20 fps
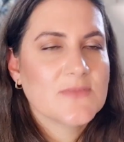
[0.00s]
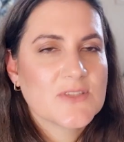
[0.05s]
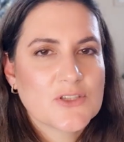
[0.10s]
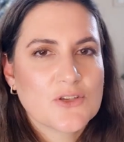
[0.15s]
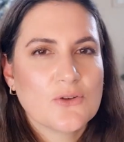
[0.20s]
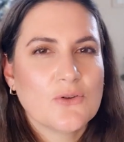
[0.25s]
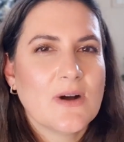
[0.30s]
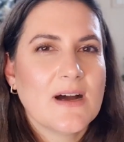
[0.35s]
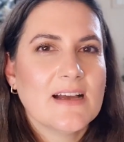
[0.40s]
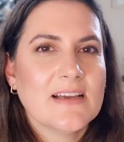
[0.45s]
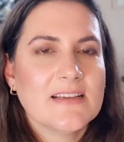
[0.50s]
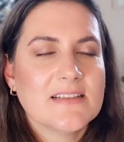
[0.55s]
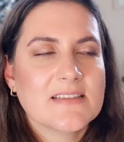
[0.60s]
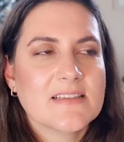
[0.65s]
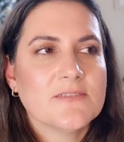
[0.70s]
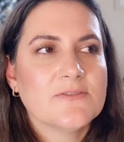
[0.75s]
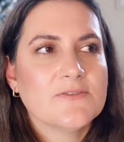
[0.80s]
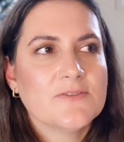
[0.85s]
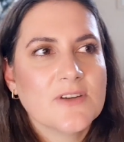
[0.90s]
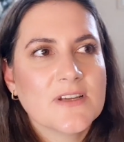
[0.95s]
So it's
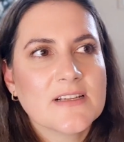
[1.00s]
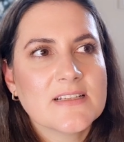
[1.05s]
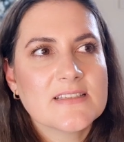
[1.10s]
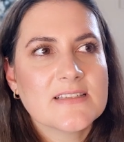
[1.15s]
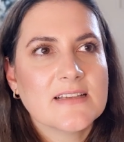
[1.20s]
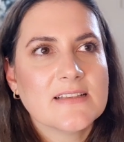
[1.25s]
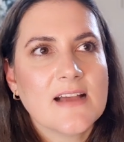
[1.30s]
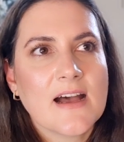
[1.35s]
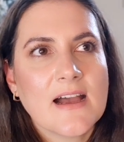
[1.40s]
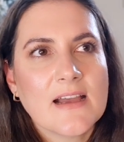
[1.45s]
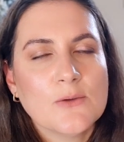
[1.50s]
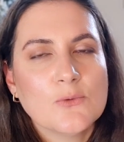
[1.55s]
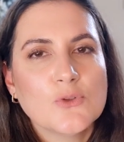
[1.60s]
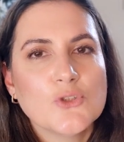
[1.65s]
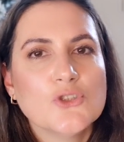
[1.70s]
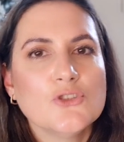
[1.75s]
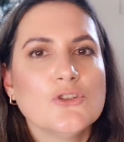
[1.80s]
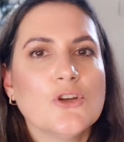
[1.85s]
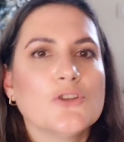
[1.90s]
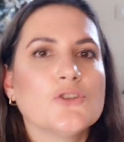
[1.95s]
a fragrance that I would
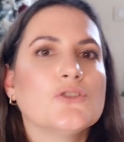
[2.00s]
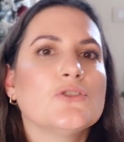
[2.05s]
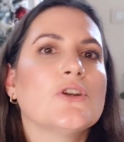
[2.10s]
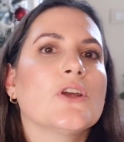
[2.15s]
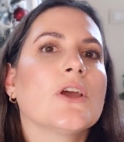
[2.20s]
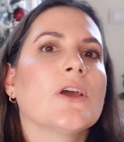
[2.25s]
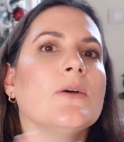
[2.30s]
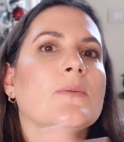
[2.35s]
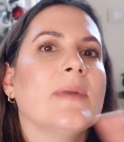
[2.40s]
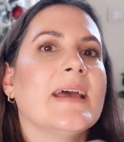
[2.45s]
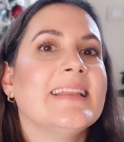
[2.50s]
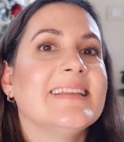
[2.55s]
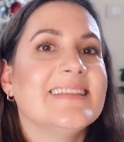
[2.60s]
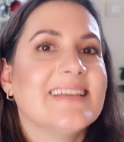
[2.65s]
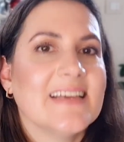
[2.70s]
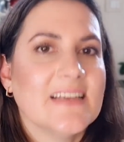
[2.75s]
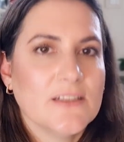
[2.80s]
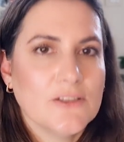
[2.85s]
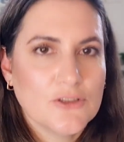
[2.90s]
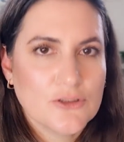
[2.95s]
not recommend
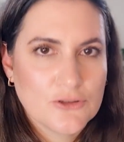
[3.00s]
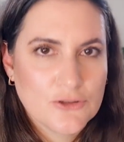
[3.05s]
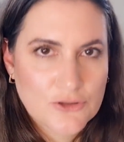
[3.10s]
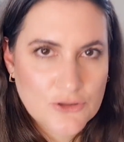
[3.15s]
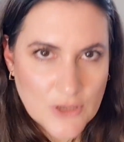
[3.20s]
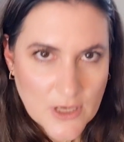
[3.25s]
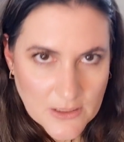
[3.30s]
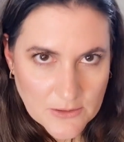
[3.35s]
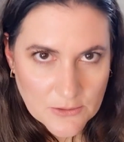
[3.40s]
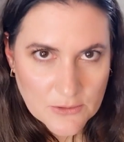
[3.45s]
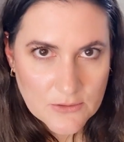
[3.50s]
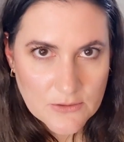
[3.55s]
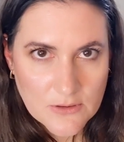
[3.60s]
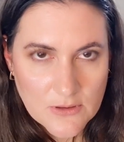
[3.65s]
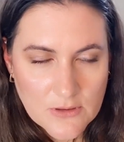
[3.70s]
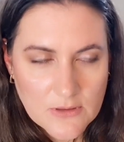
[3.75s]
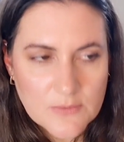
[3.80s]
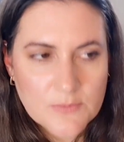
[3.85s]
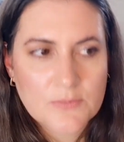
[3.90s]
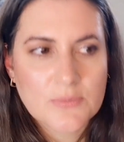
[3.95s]
in
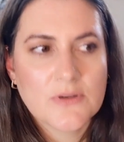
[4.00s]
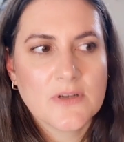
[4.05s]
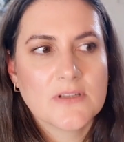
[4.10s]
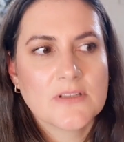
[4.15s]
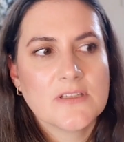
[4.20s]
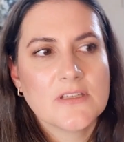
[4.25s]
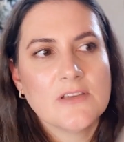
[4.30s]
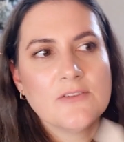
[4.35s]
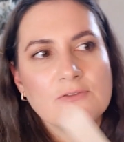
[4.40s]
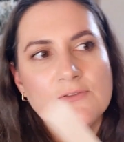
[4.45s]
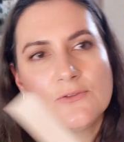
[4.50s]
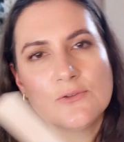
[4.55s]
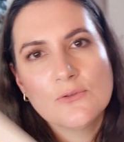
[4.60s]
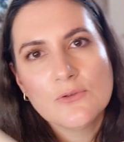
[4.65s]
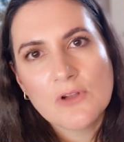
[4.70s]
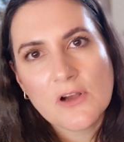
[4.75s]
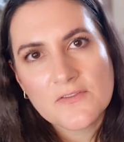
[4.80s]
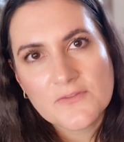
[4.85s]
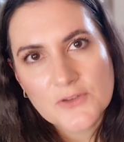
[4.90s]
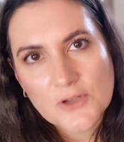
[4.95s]
general, but if you
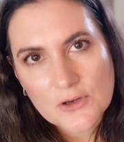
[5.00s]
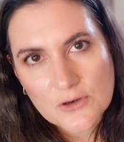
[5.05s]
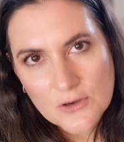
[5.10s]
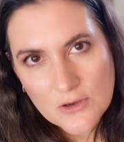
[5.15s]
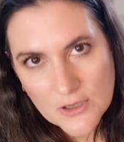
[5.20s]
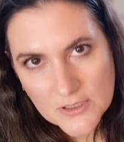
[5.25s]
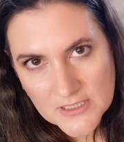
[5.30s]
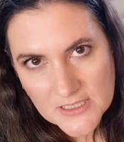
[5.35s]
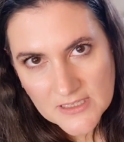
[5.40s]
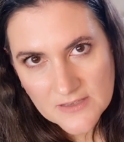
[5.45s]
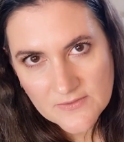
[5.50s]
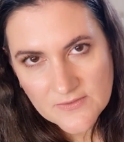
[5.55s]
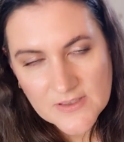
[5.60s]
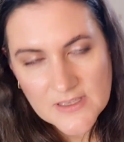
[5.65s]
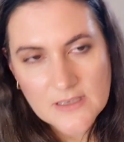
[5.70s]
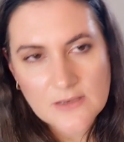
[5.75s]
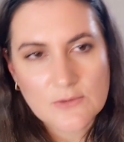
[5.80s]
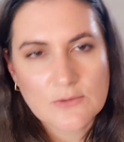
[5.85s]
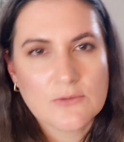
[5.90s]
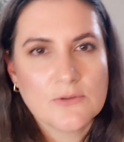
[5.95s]
love Narcotic
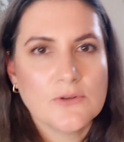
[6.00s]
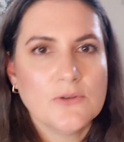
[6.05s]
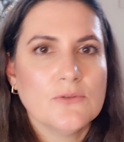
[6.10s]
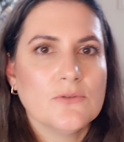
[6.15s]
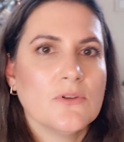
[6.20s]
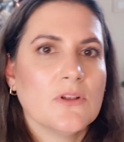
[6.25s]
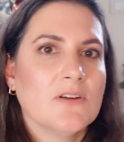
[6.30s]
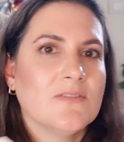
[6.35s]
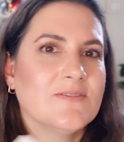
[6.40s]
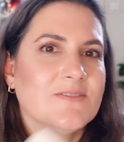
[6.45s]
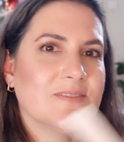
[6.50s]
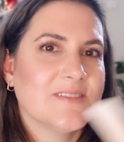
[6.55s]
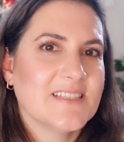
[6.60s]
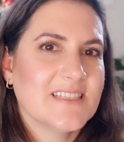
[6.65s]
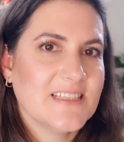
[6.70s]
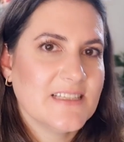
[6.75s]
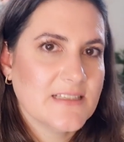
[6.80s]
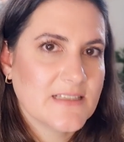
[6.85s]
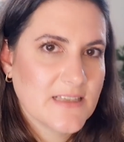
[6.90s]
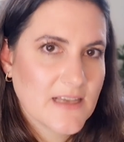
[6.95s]
V or you love
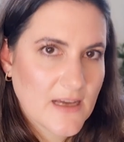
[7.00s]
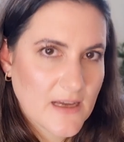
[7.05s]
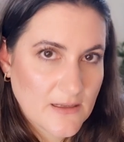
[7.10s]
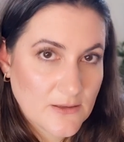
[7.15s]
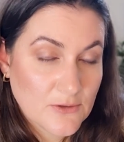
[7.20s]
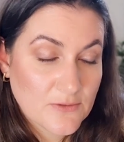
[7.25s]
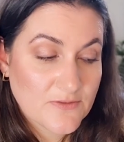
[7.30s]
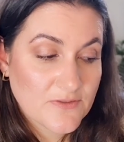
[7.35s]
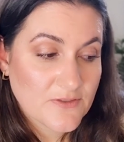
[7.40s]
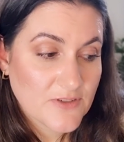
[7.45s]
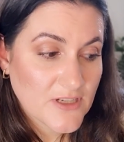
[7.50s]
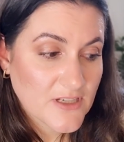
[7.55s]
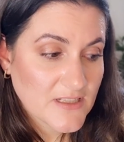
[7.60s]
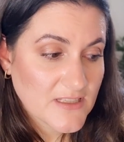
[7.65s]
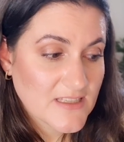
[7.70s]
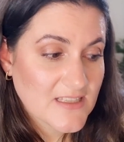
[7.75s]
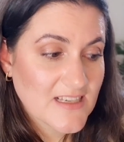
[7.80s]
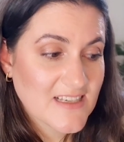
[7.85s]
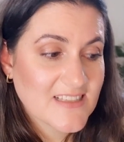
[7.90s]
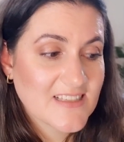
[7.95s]
these kind of
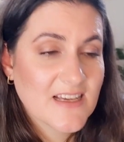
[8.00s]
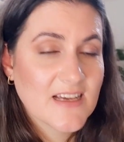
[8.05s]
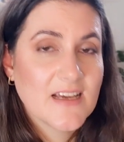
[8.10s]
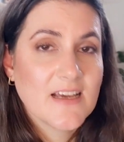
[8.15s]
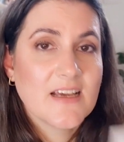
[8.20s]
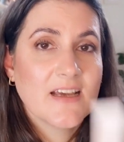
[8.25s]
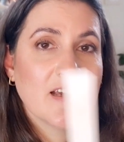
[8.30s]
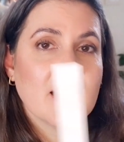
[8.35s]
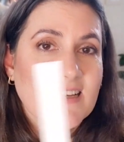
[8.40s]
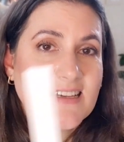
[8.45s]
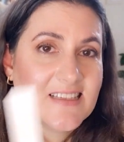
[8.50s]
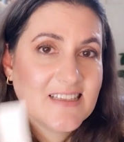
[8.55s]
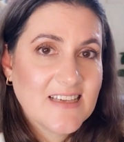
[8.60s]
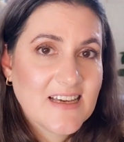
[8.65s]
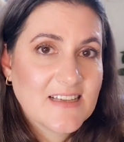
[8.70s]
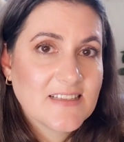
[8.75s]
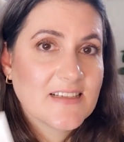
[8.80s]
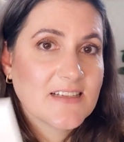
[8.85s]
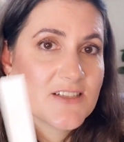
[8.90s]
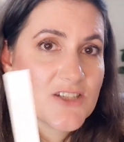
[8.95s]
fragrances,
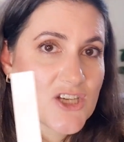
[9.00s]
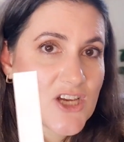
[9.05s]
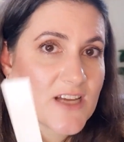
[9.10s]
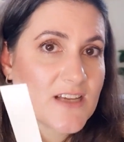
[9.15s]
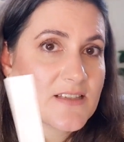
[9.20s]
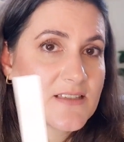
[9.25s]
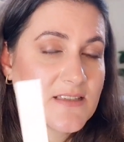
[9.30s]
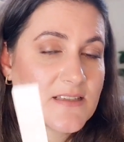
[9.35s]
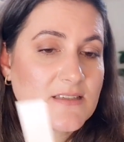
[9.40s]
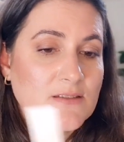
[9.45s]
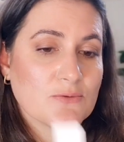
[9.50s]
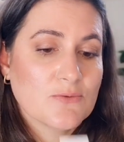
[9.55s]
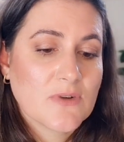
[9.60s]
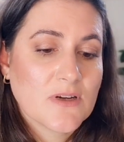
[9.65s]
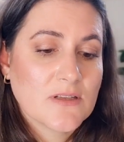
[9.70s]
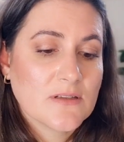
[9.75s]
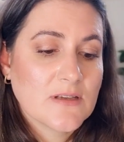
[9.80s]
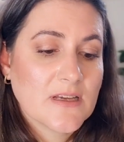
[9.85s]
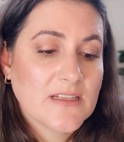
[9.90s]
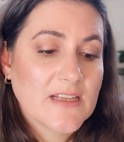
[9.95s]
yeah, then check this
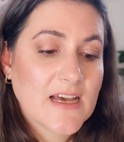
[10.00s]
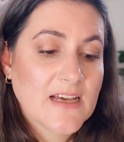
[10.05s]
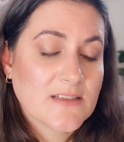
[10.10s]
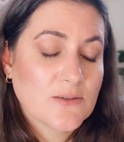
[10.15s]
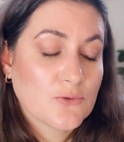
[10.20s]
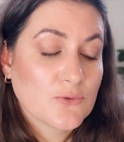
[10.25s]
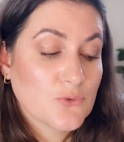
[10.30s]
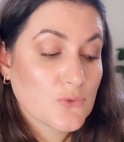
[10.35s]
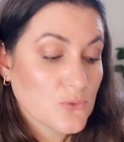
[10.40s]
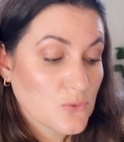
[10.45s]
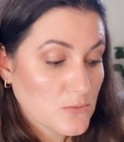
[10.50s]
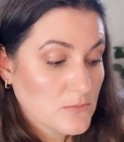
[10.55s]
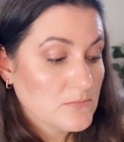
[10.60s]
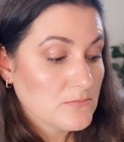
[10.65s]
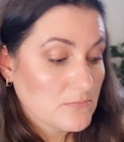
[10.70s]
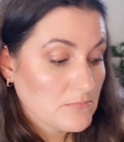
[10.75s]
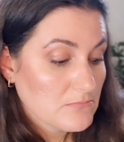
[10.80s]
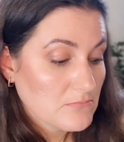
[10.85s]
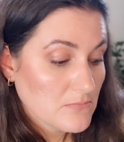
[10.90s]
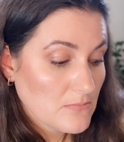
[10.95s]
one. It has also
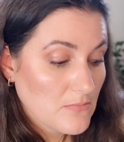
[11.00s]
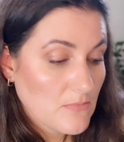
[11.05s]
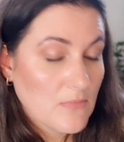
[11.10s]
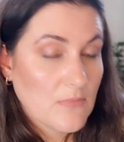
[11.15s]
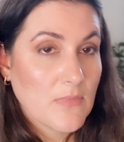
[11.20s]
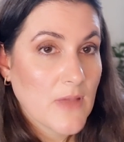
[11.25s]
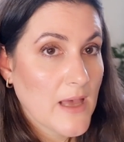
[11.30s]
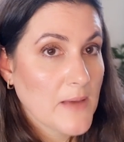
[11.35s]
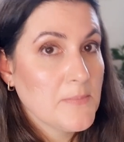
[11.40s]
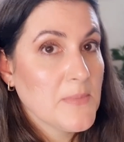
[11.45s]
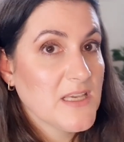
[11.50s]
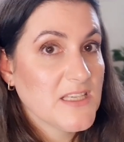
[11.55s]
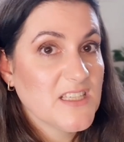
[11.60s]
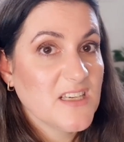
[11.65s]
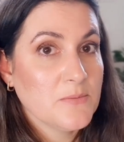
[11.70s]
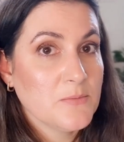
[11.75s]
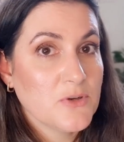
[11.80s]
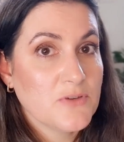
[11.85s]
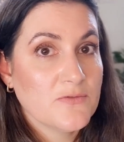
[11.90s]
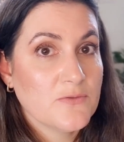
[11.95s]

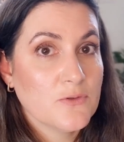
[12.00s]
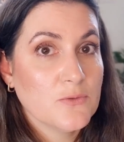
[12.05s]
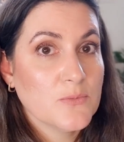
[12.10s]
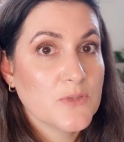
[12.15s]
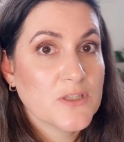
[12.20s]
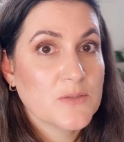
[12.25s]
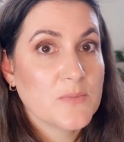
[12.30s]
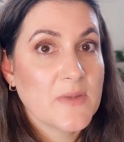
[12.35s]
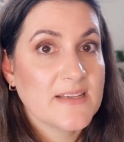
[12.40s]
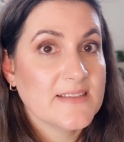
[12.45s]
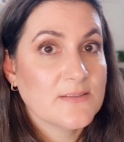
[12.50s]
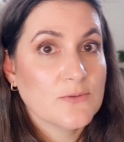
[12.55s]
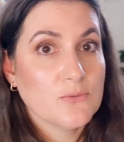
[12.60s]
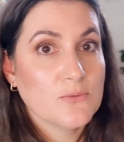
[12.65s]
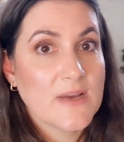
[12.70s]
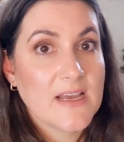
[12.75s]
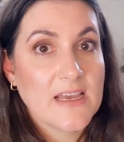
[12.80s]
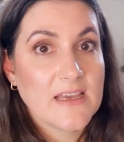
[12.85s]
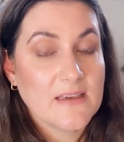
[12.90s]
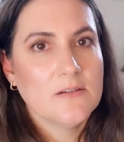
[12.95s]
amazing performance, by the
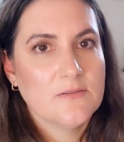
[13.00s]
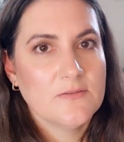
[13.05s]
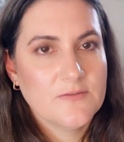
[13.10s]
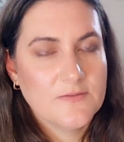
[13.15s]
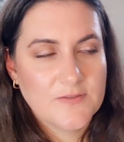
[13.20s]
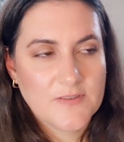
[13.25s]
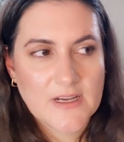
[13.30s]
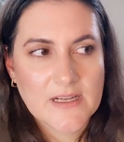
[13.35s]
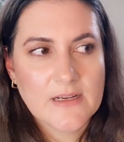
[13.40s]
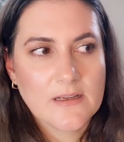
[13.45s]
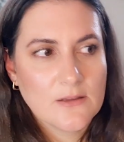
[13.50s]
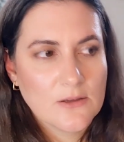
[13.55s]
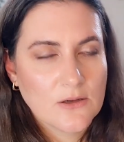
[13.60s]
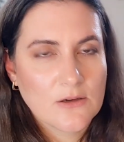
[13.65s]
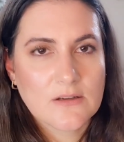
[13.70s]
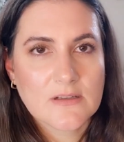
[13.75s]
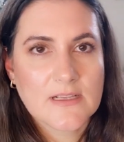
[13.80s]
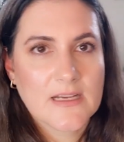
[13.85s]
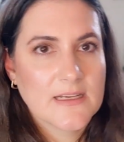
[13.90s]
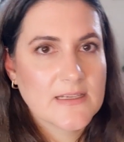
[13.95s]
way, very
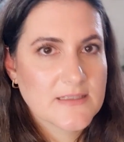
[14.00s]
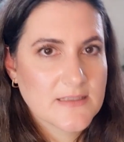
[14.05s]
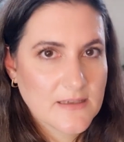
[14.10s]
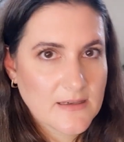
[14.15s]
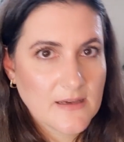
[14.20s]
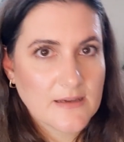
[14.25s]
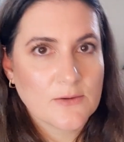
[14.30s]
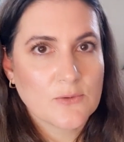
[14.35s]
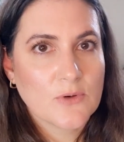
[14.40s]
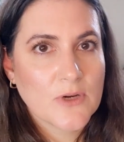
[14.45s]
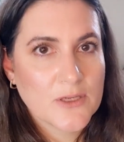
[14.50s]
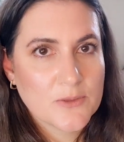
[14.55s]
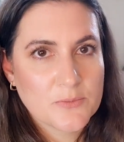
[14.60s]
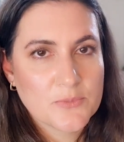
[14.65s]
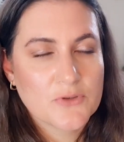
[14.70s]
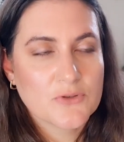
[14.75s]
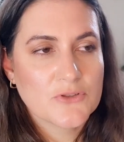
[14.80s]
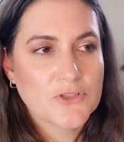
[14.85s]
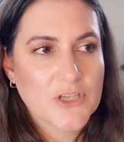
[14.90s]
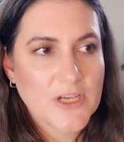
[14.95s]
long lasting and quite
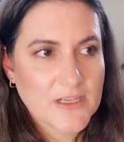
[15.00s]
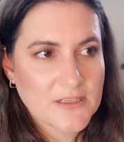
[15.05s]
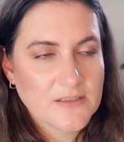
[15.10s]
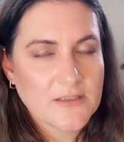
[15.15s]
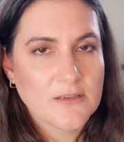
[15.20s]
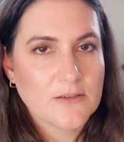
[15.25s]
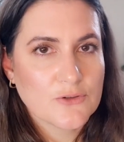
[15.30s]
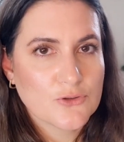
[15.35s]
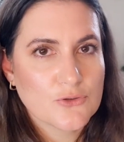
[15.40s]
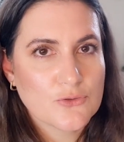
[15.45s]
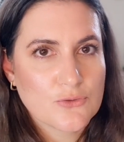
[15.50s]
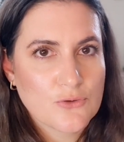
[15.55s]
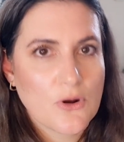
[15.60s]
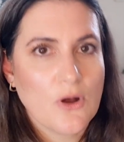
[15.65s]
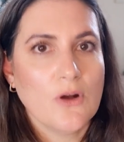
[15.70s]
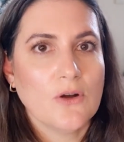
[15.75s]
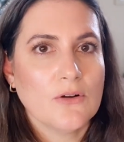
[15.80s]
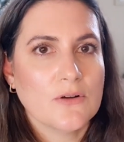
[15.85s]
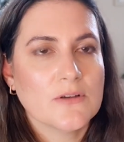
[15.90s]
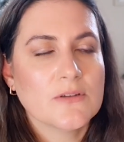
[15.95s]
projecting
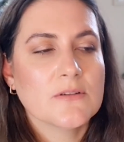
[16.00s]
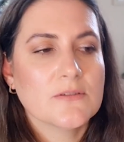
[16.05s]
strong.